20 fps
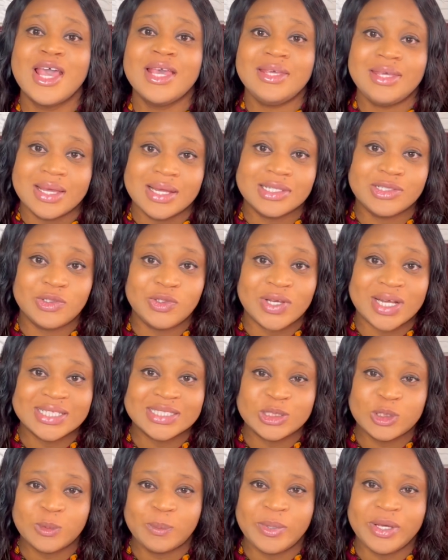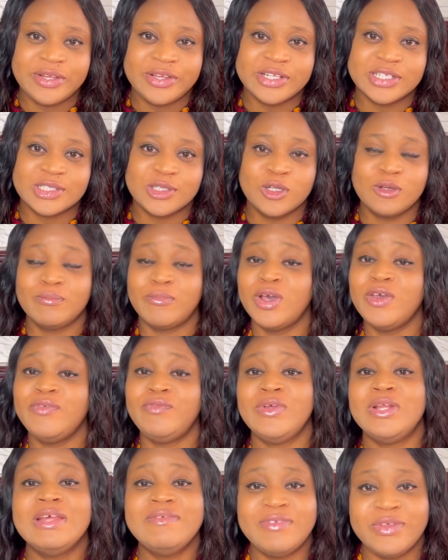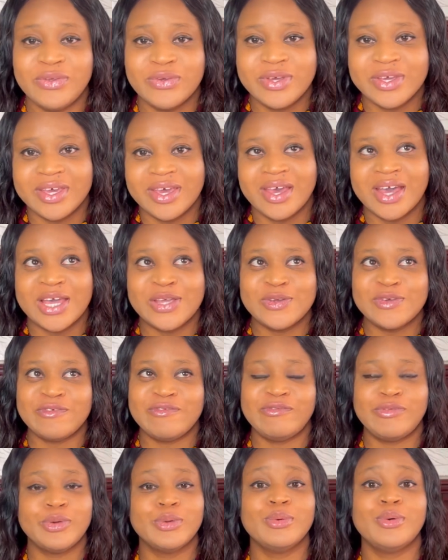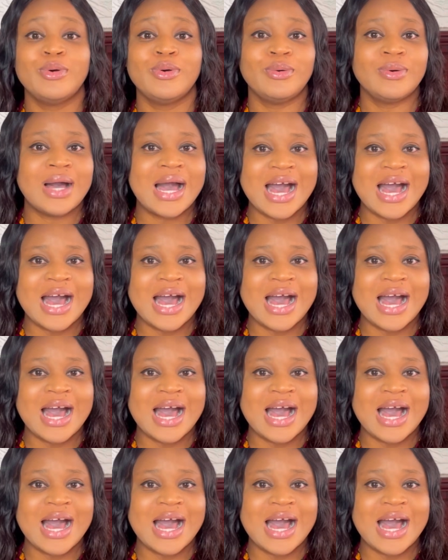Yes, you can still pay this loan. But if you leave the UK and you feel, oh,